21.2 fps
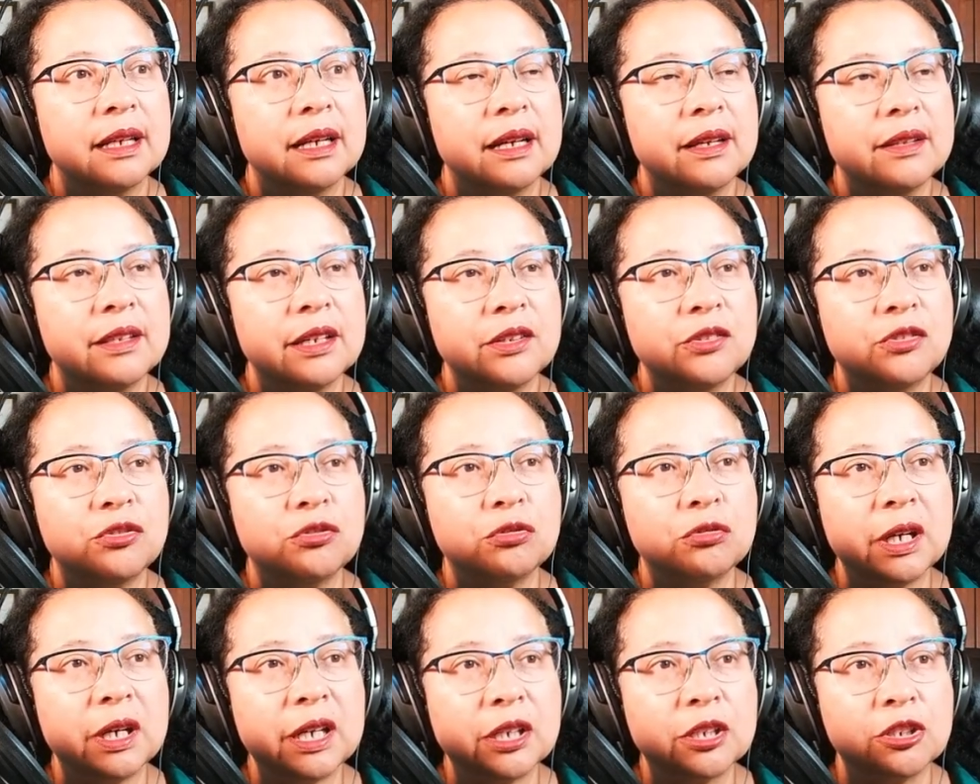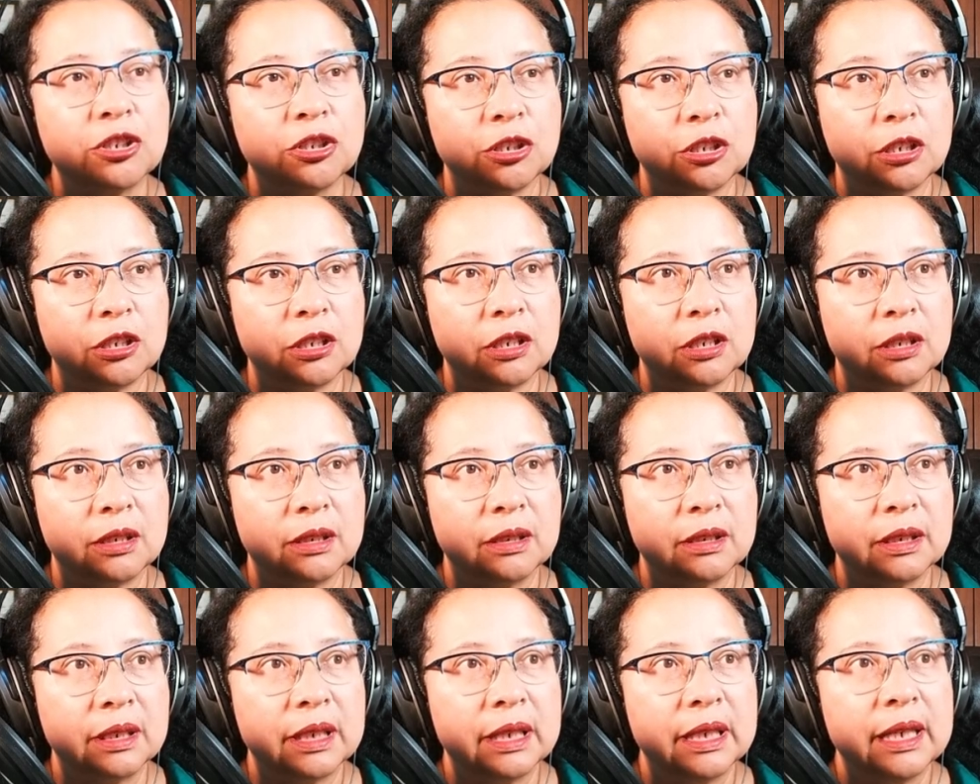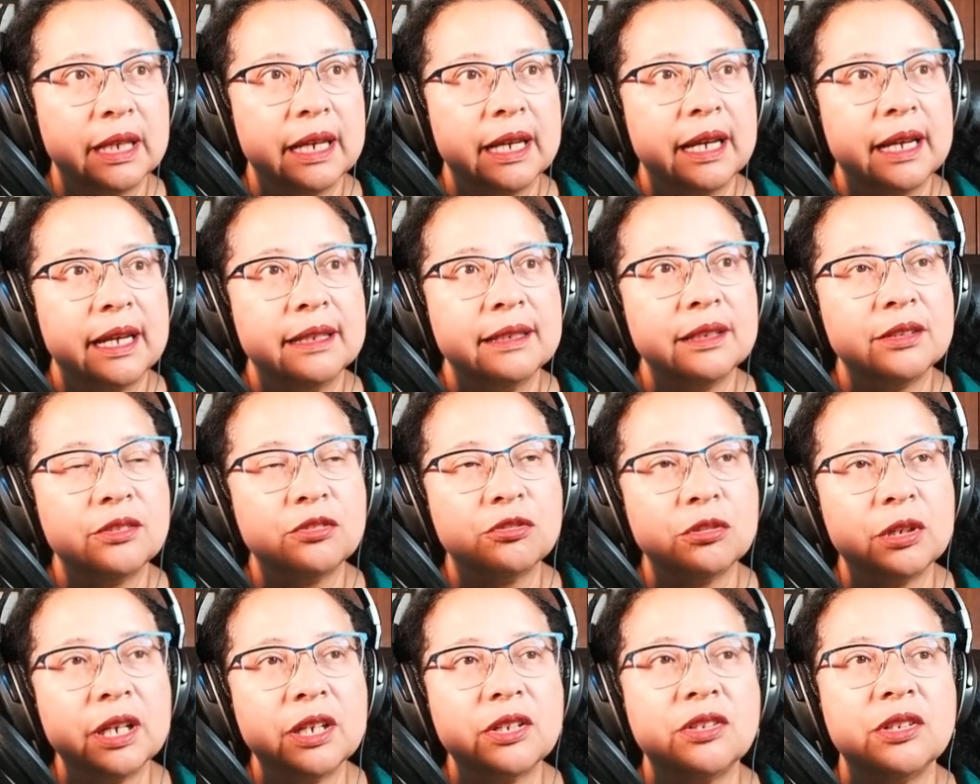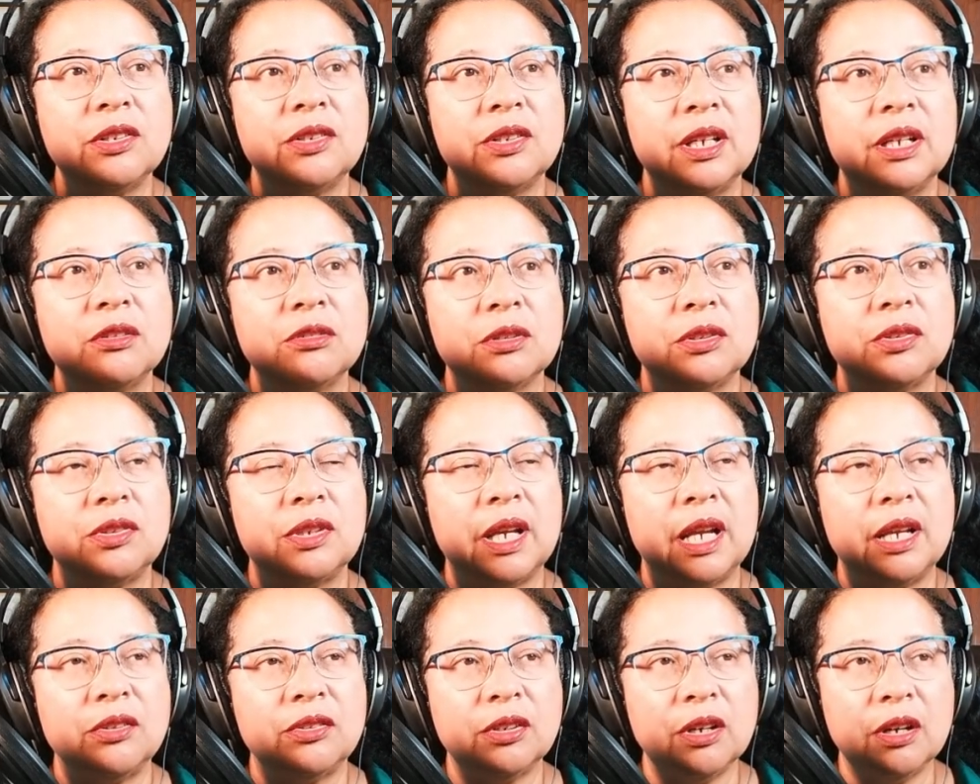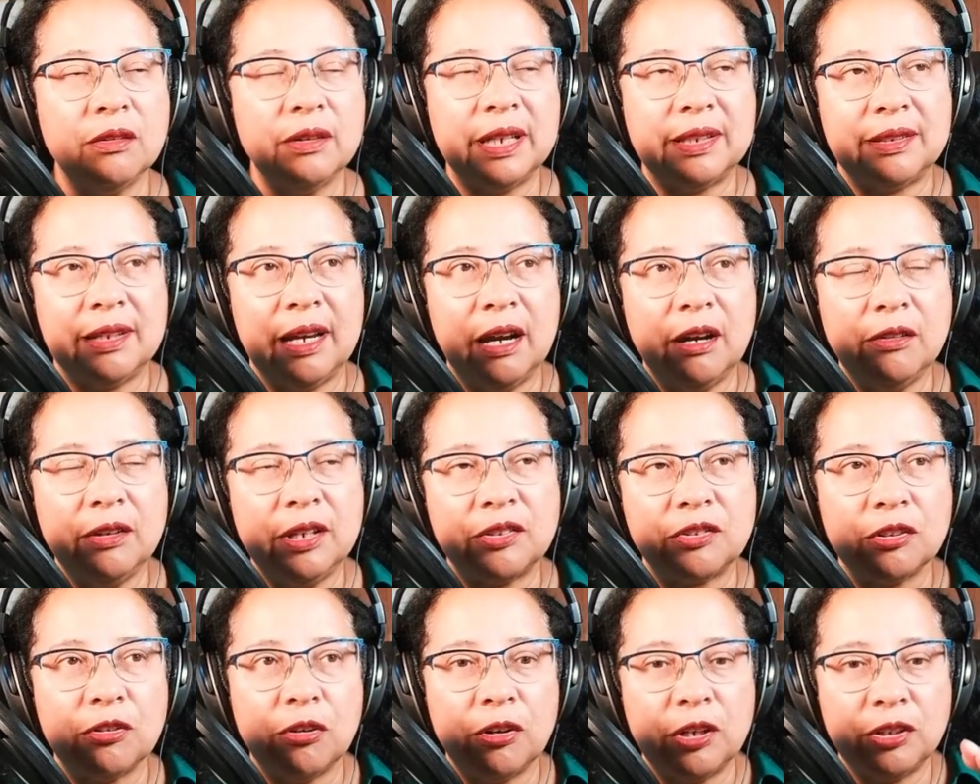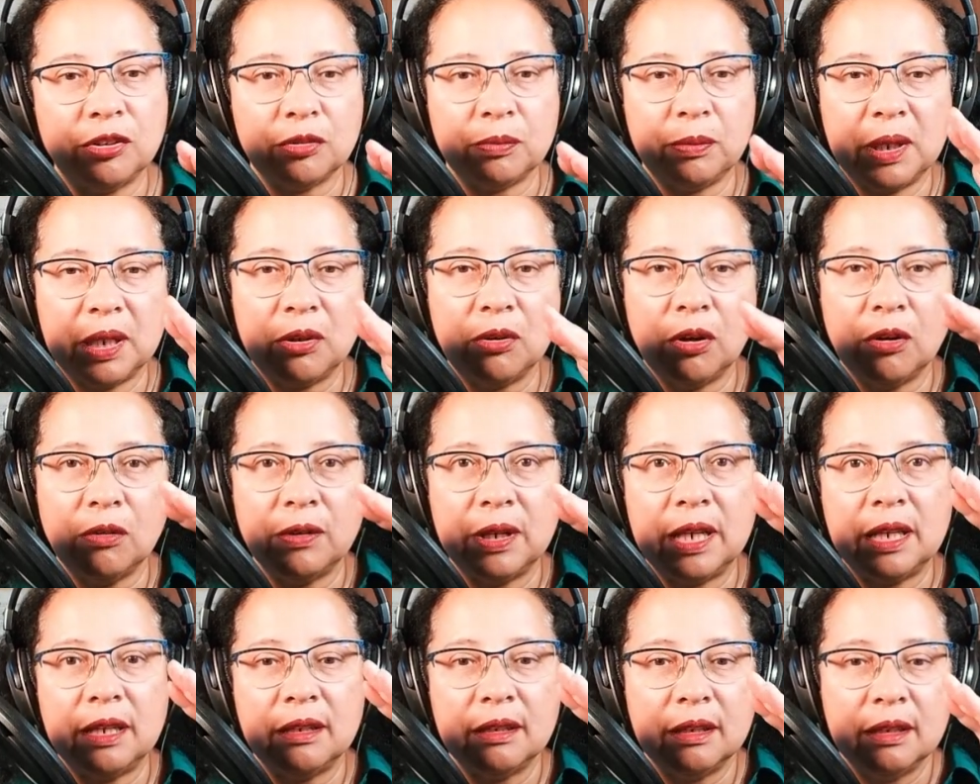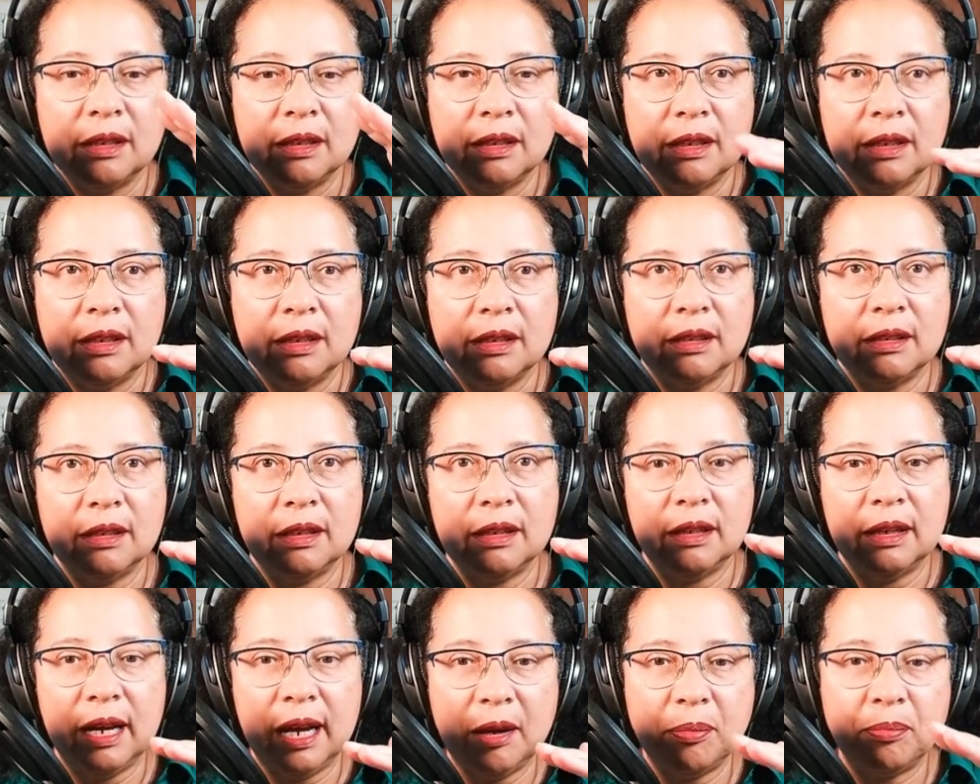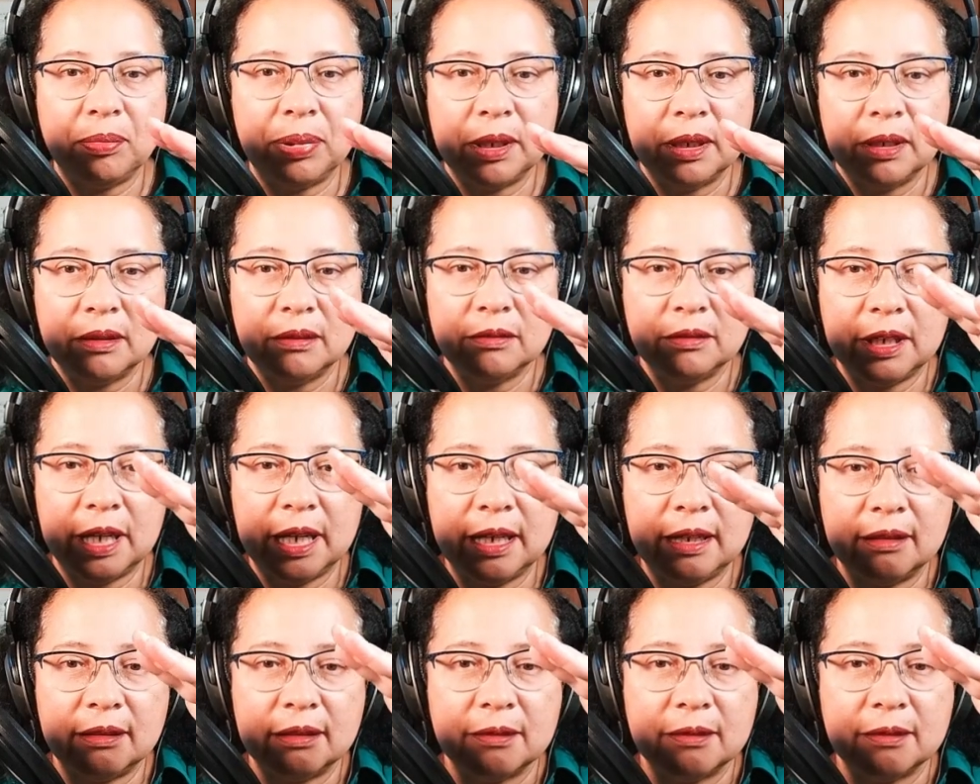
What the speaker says: The structure is interesting. So it's how it's going to be going up, right?